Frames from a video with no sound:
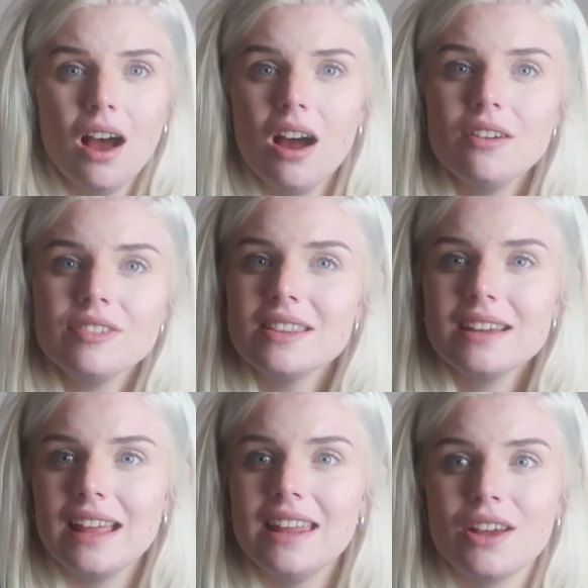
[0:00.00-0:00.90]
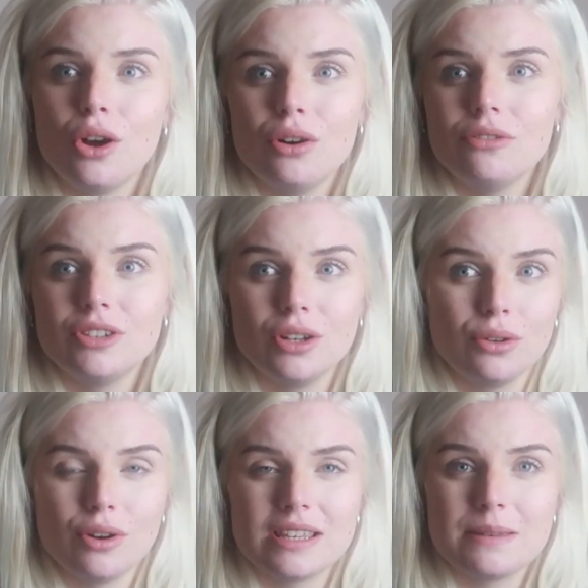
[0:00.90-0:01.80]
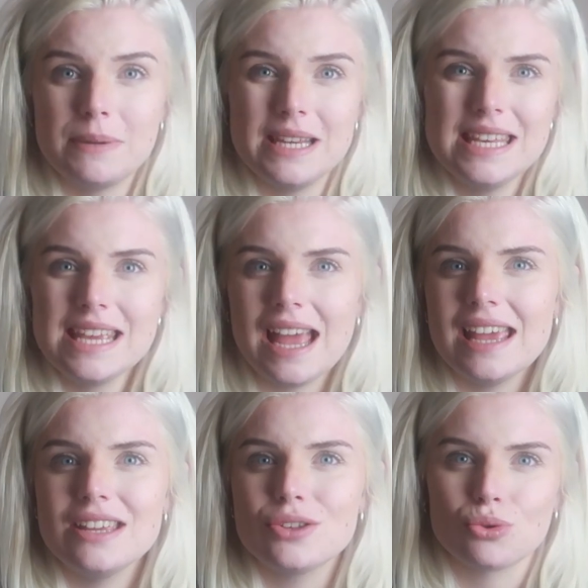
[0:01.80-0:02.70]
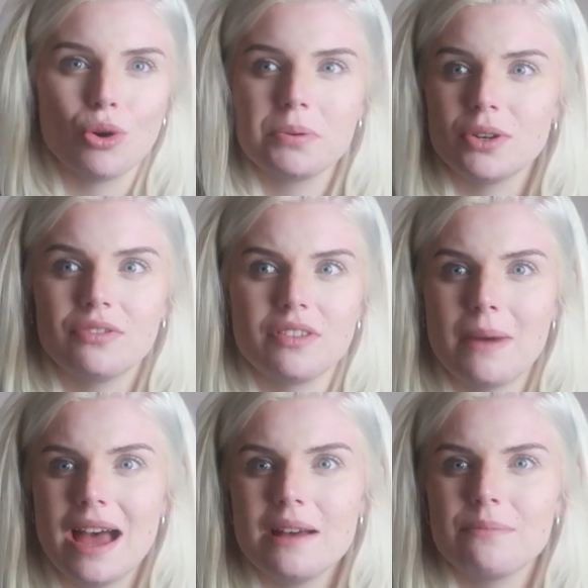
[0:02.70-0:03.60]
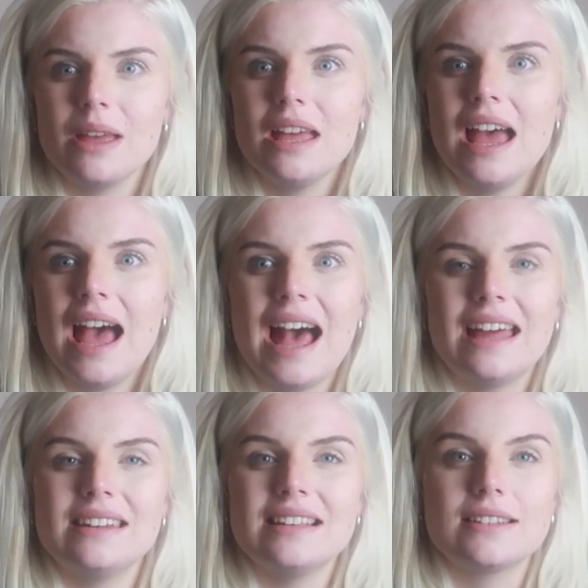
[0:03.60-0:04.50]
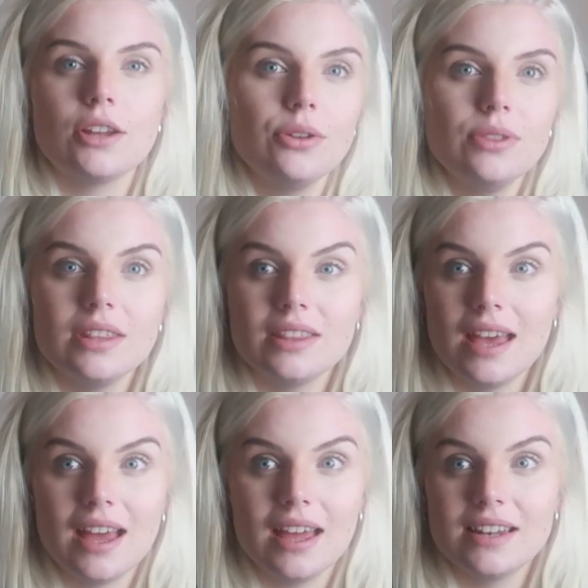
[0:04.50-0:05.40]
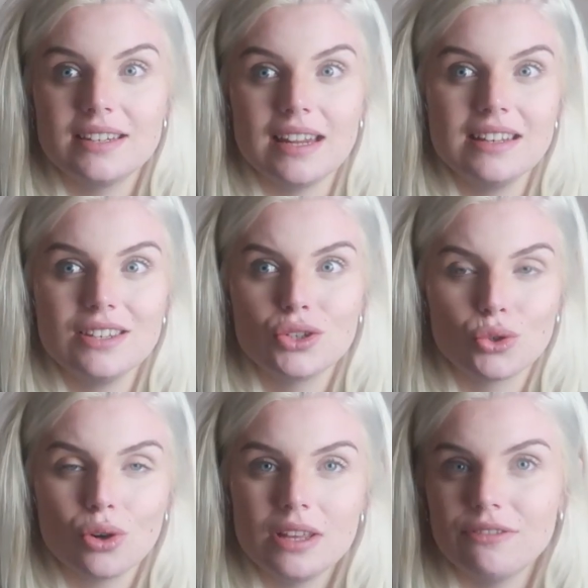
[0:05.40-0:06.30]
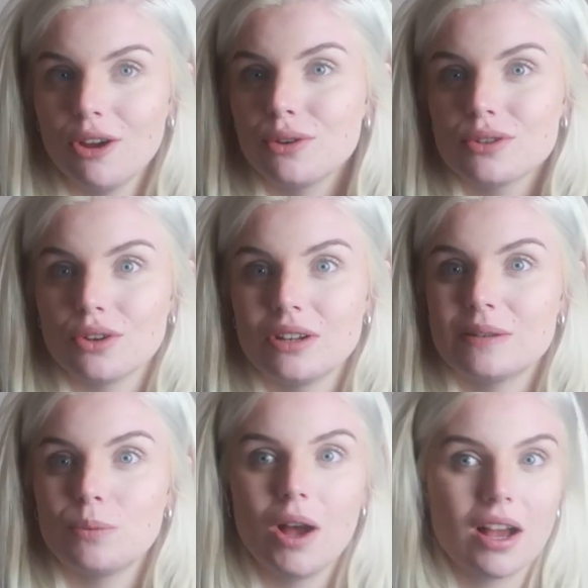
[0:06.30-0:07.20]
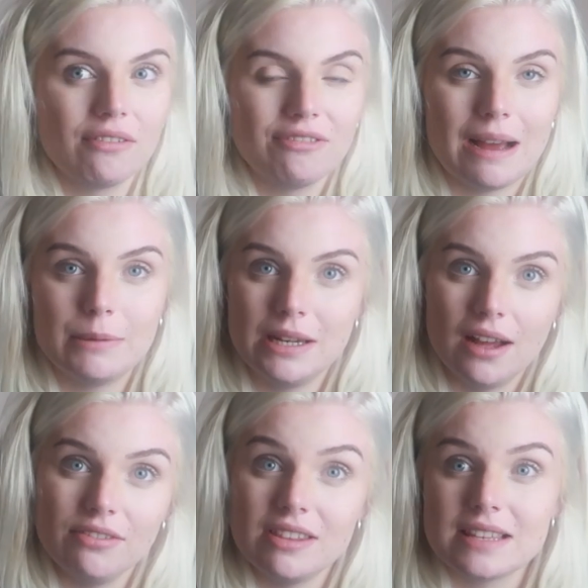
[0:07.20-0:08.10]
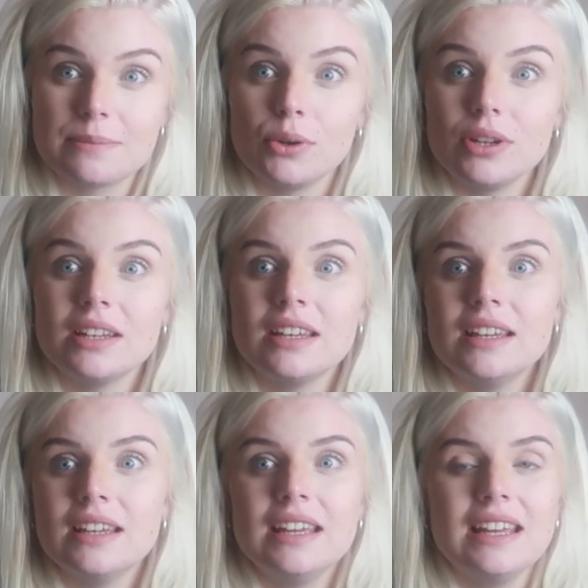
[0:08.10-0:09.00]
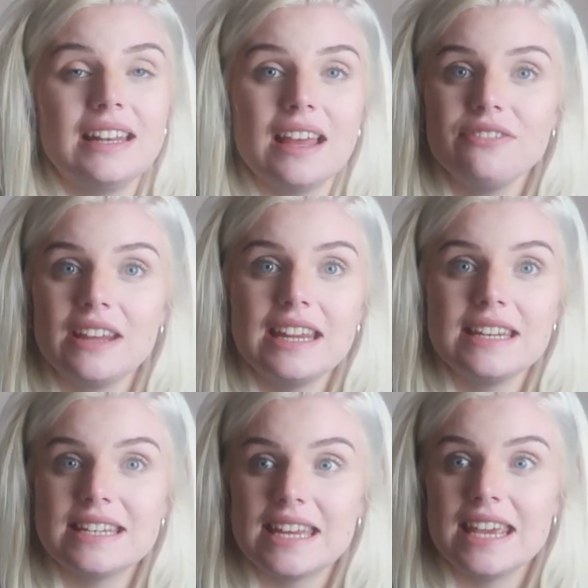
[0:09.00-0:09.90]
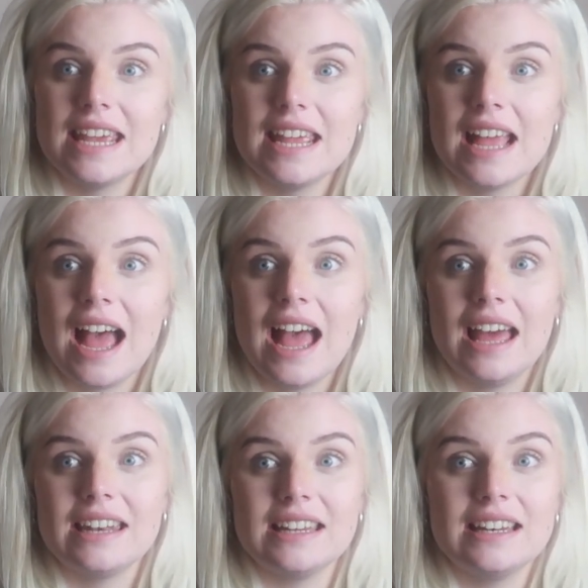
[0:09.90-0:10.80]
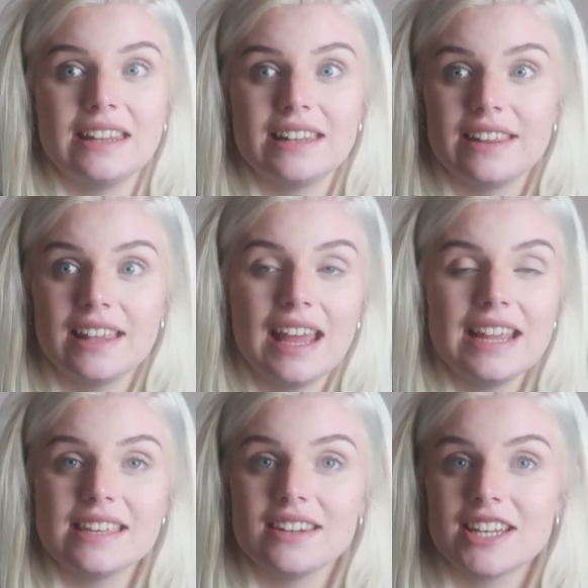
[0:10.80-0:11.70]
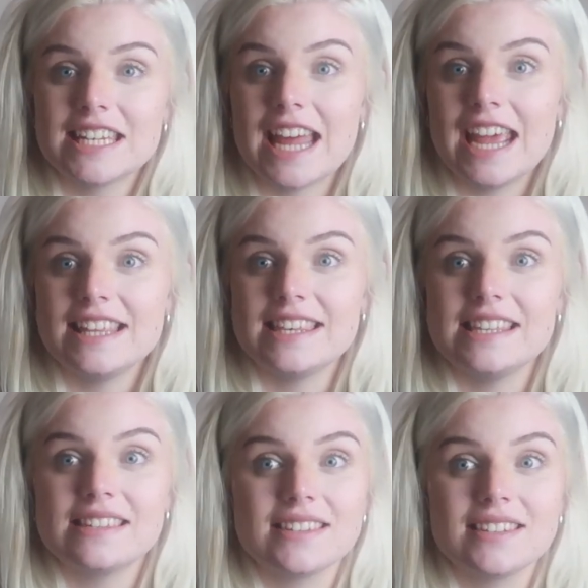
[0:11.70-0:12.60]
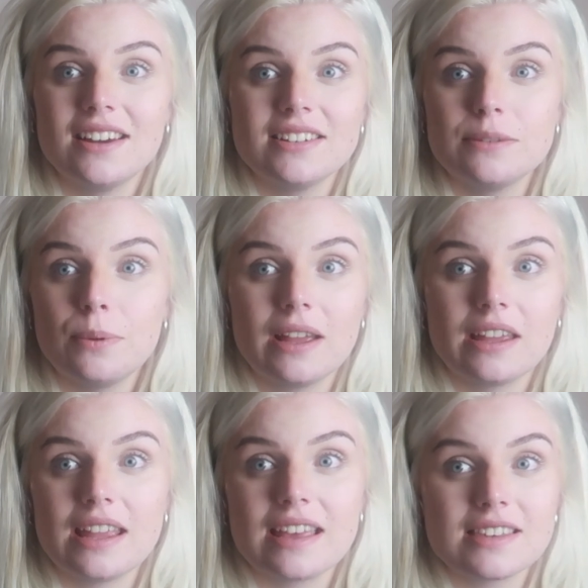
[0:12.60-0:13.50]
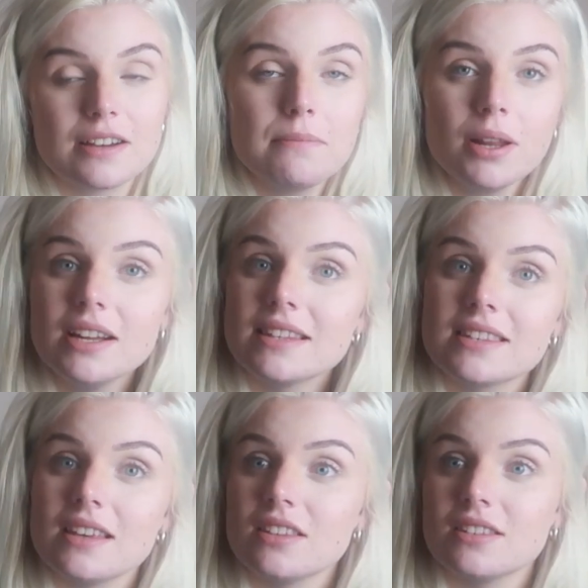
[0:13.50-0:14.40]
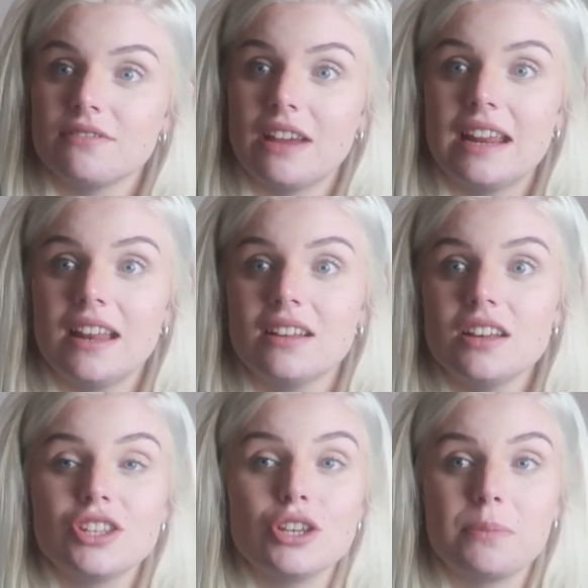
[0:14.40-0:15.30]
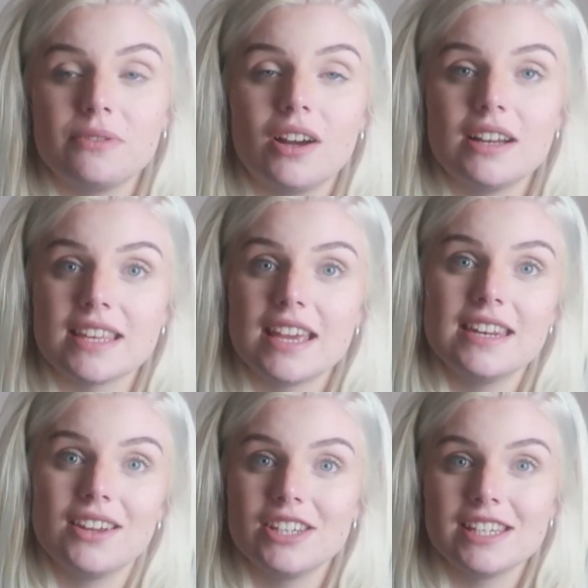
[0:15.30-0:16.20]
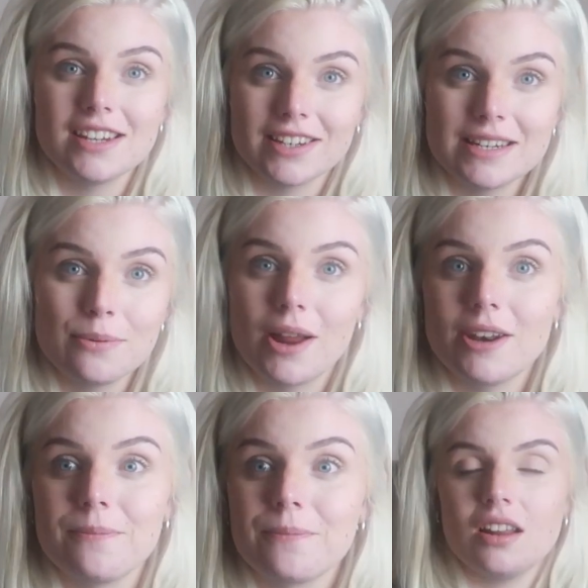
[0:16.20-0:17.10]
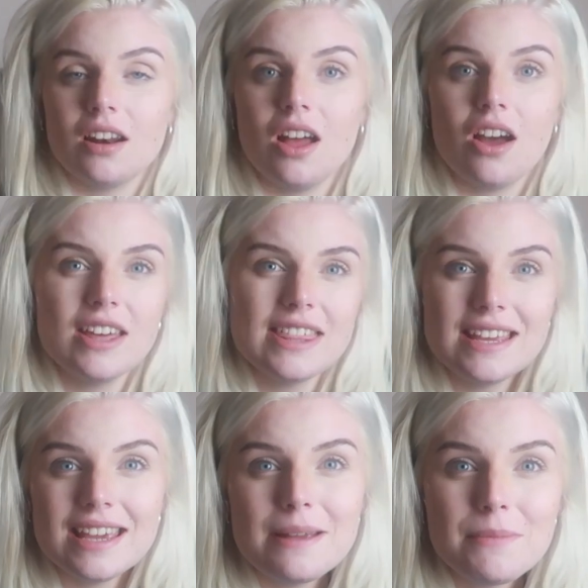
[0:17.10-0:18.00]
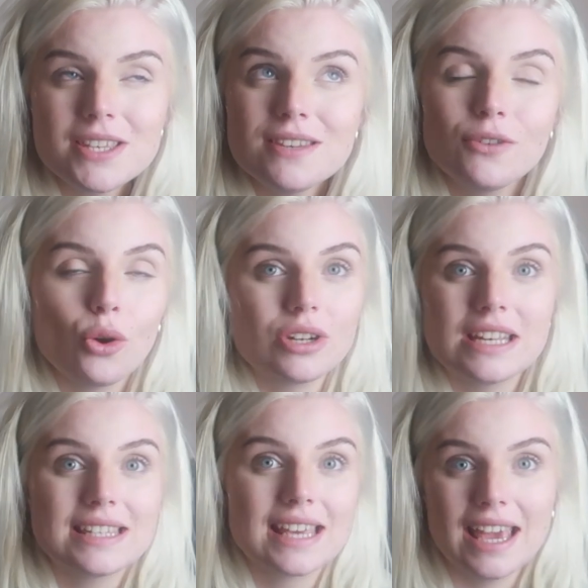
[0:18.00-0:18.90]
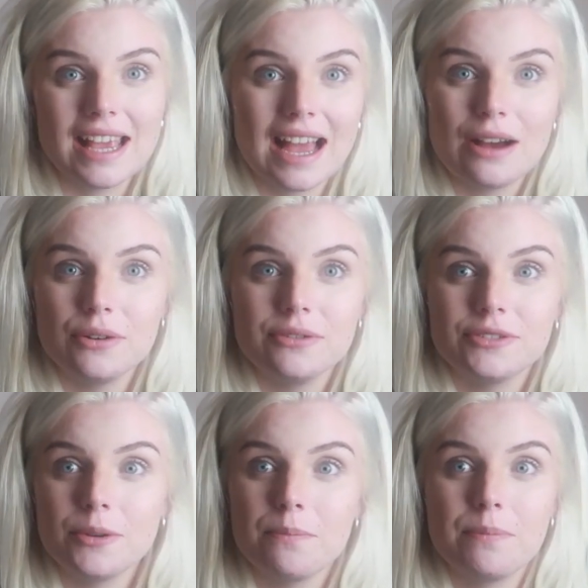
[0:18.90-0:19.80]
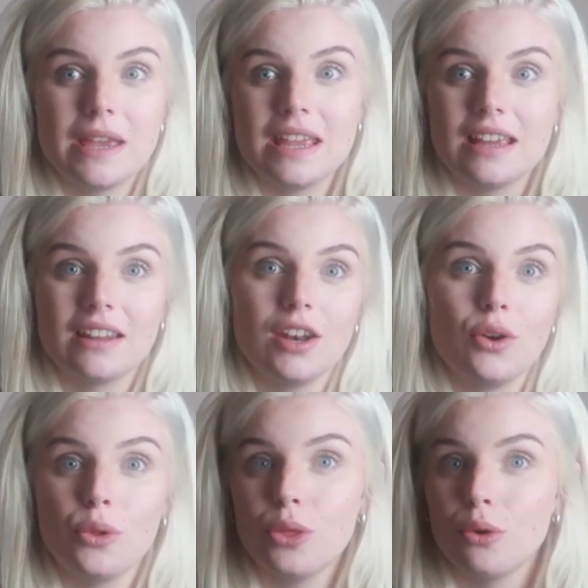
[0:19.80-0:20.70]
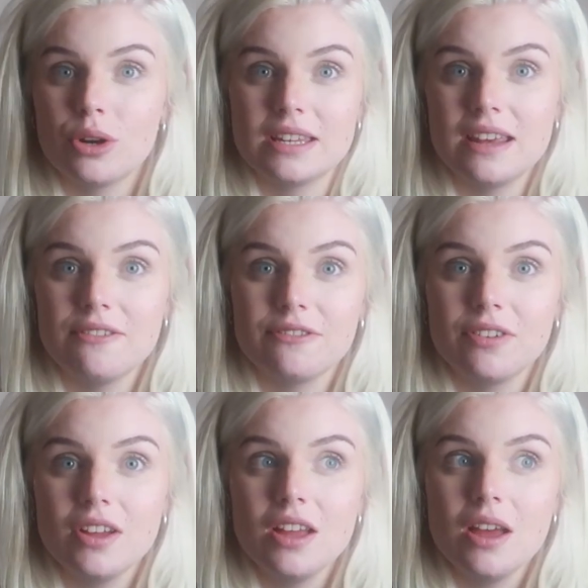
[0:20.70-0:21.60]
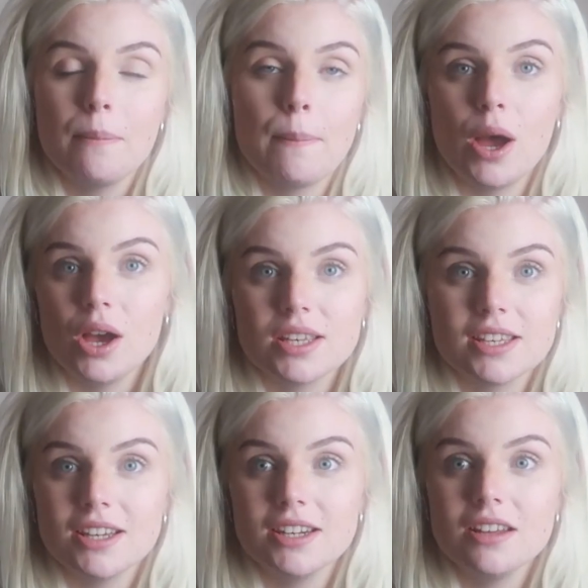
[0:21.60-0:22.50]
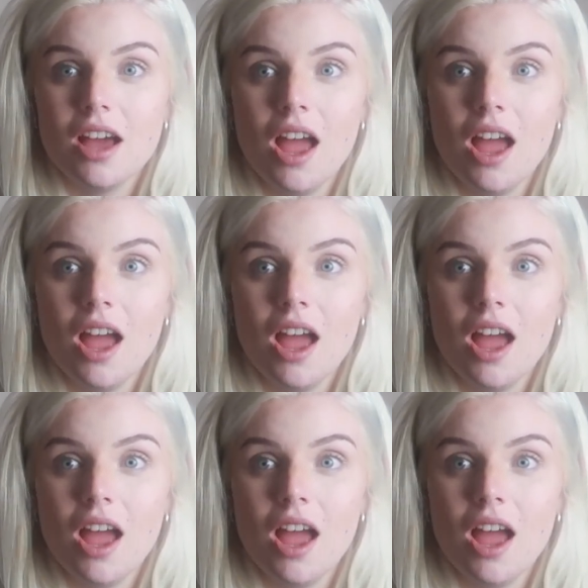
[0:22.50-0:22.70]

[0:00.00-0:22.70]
After the killing of Dolores, BTK dropped off the map, and it's known that Dennis strongly focused on his work and family life at this point. He left ADT and in the later 1980s started working as a compliance supervisor in 1991. I think he must have gotten his kick out of being an authoritative person,